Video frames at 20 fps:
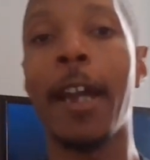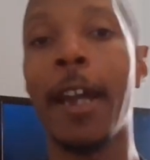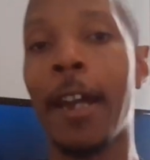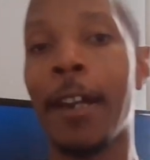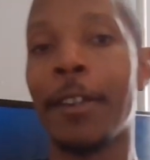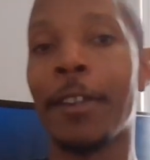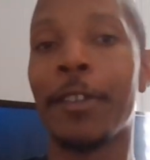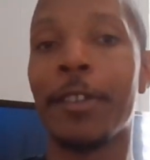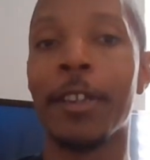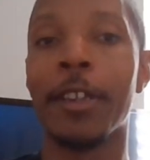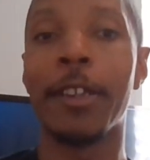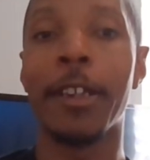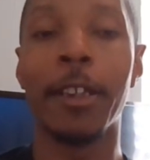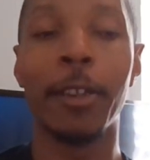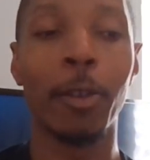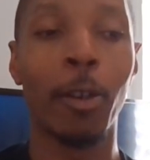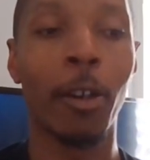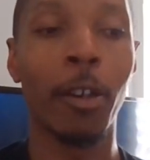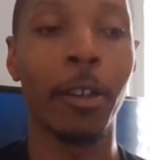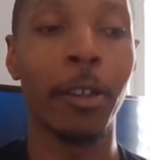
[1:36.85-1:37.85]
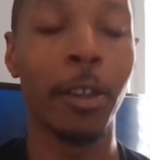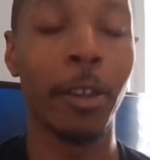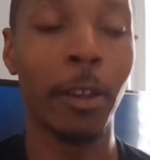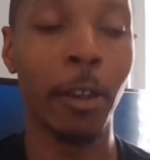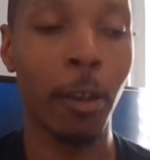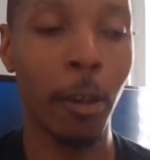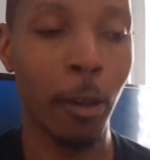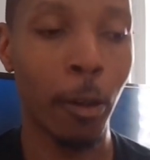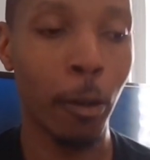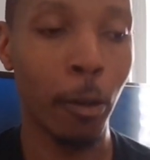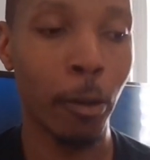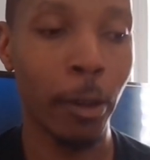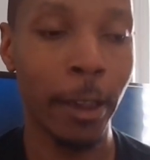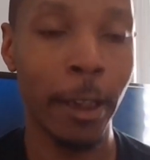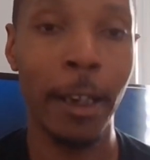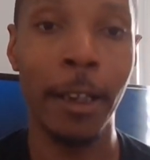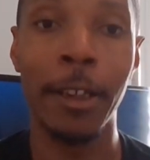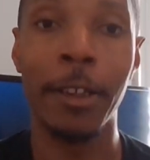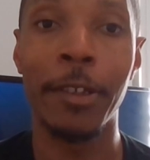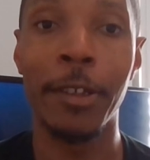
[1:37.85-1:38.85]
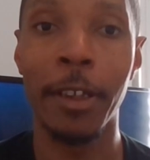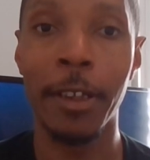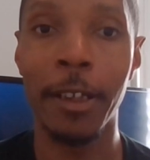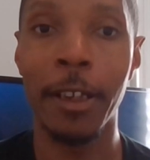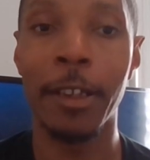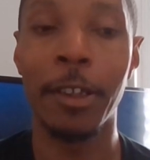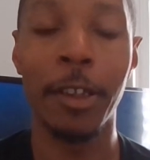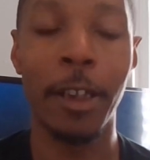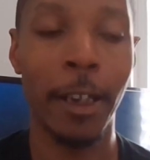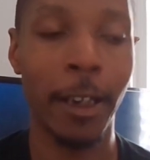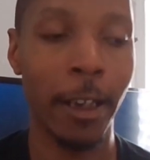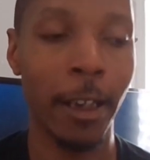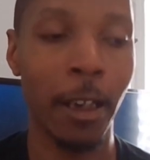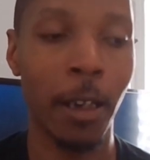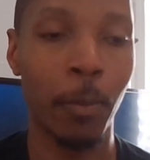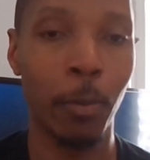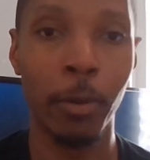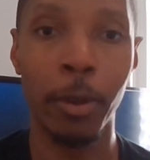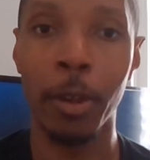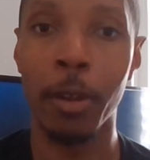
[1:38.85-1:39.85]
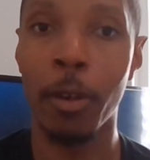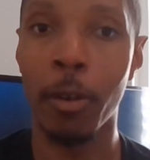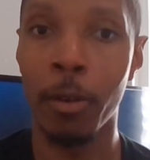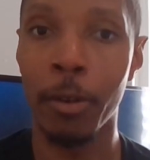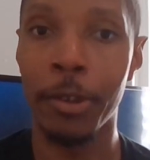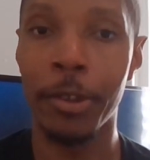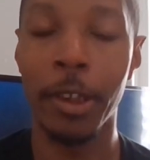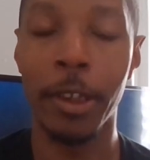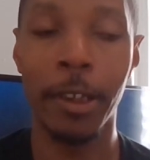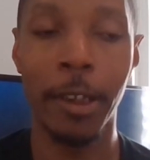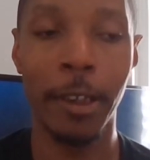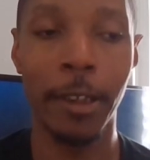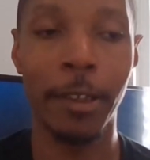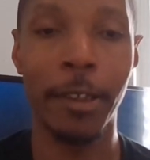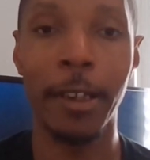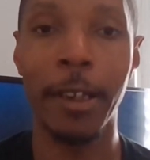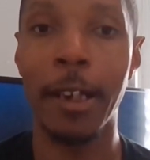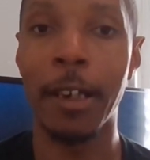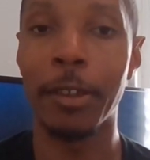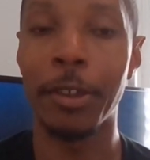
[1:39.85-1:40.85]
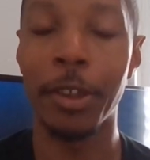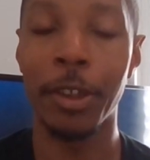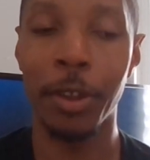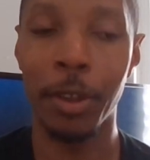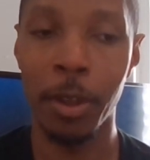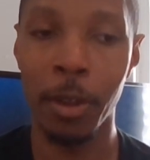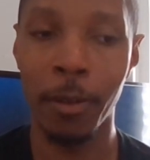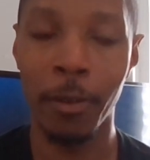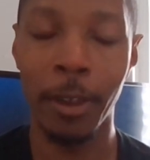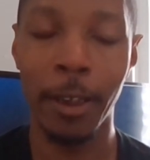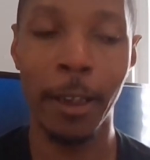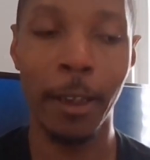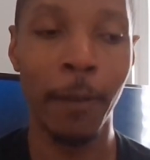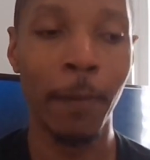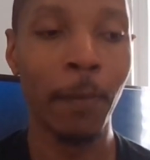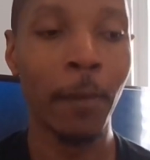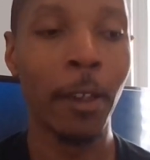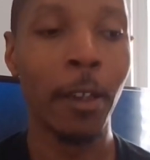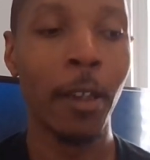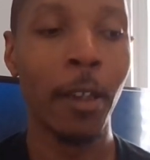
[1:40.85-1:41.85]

Anna's not there talking to Nicole, and Anna's not there checking up on Nicole to sit there and see how she's doing.